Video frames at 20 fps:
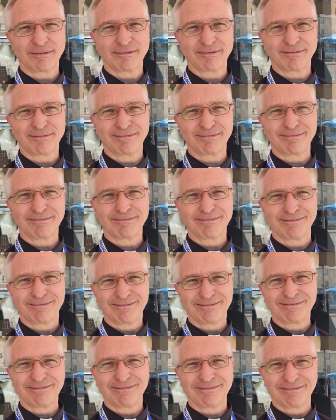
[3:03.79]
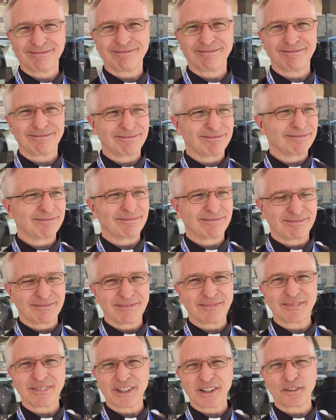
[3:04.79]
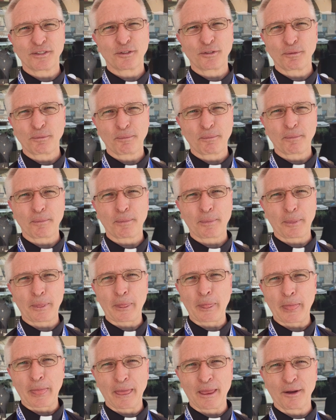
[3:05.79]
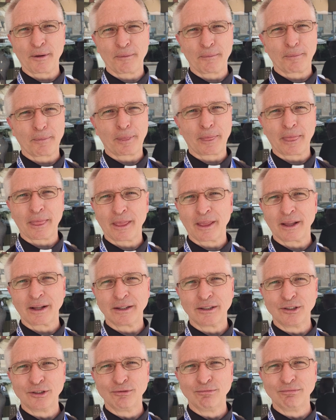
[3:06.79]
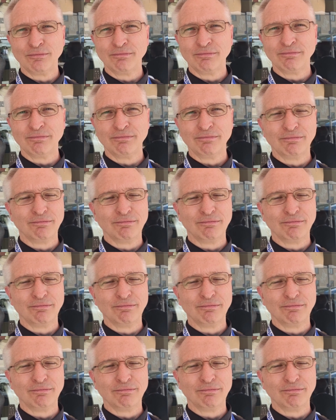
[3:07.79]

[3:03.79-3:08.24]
Wow, and you have peace and you don't have to go to a psychiatrist or something, pay a lot of money?